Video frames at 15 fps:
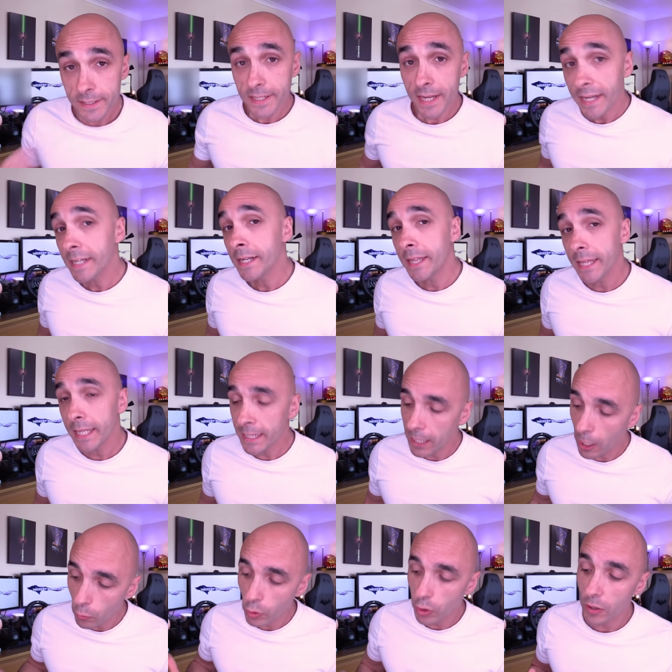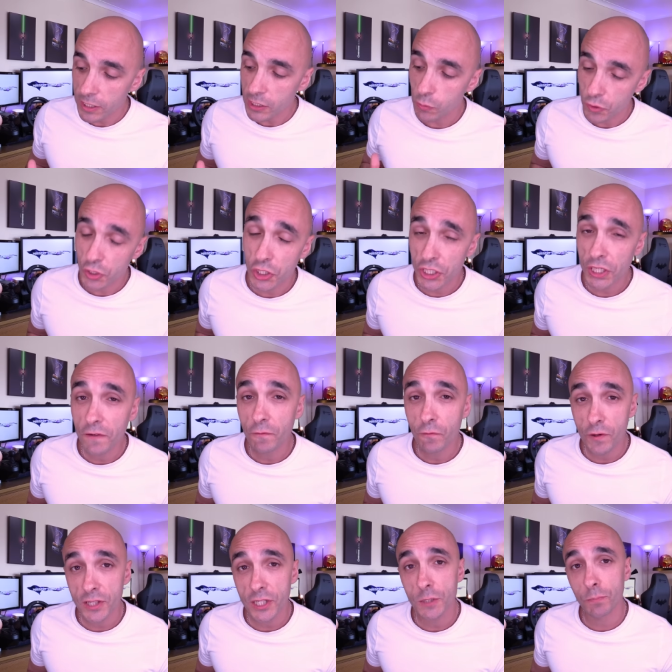The second thing I would like to achieve
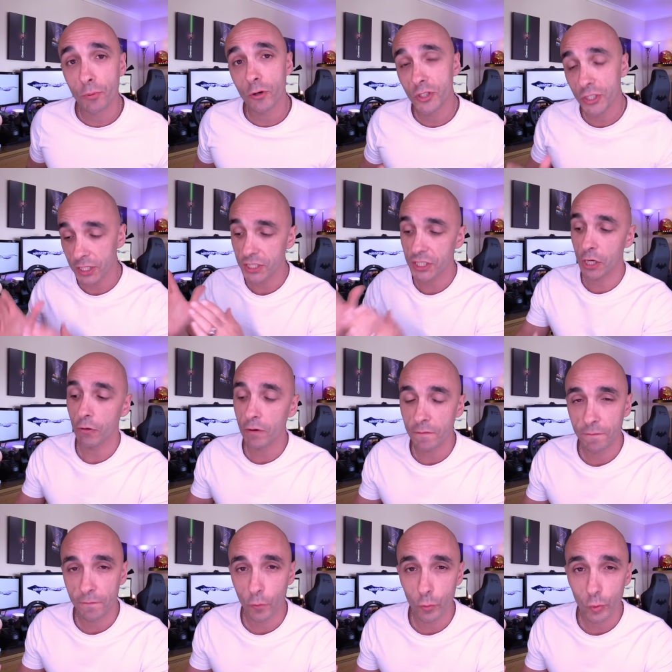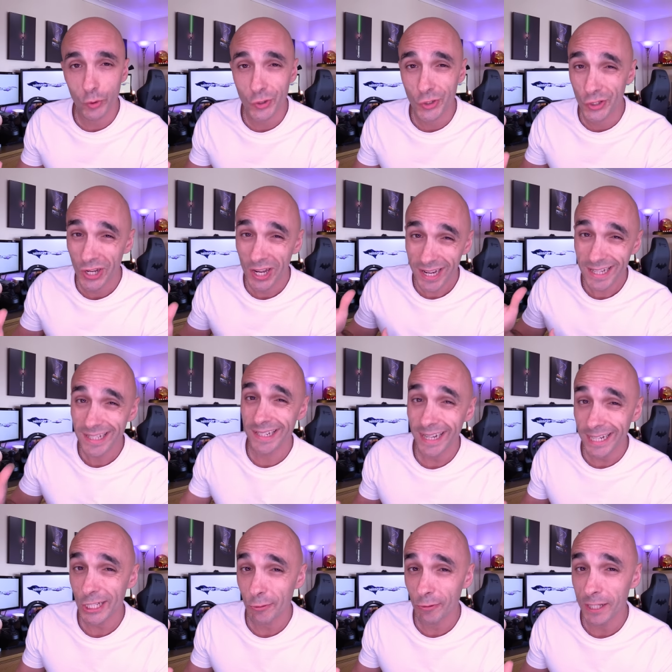with this project going forwards is
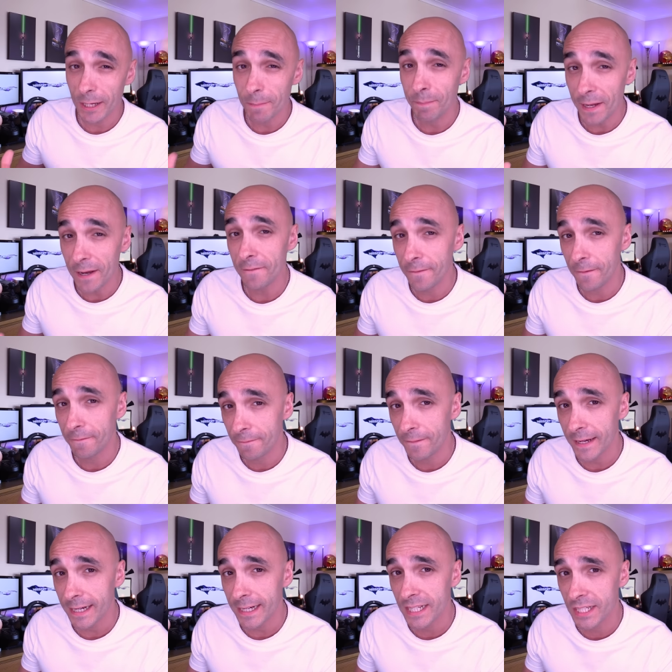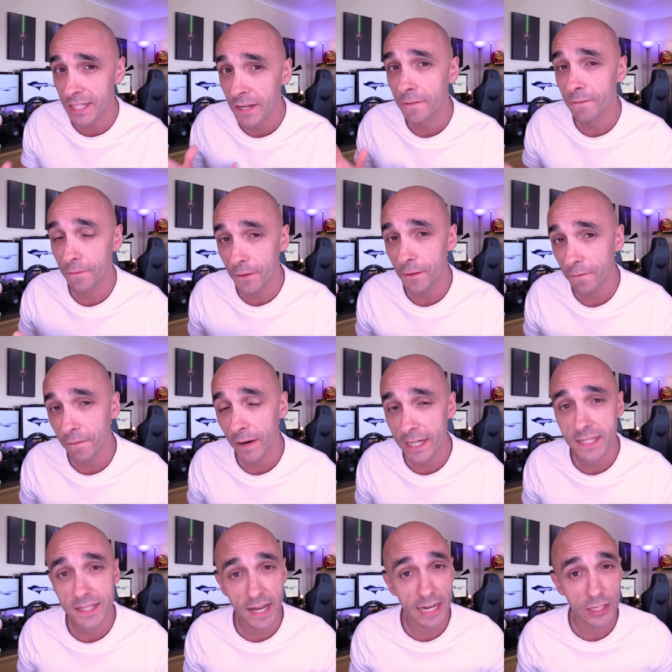actually a bit of a fix for the
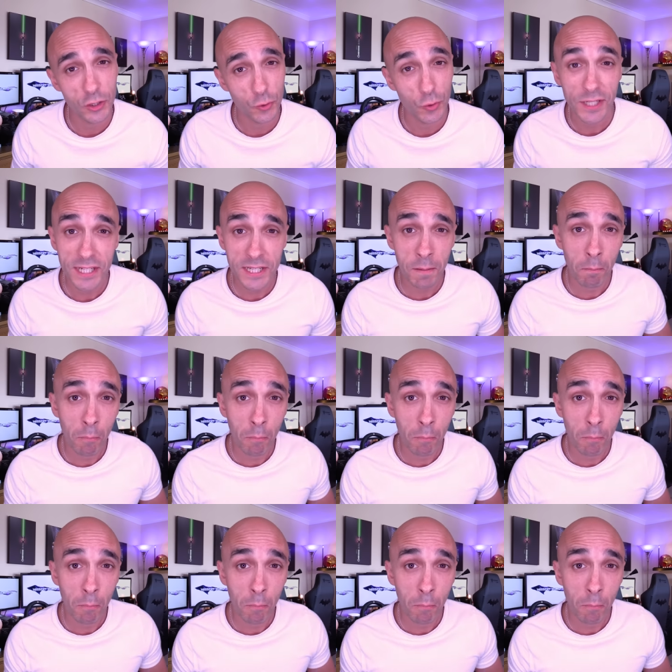fact that Android is a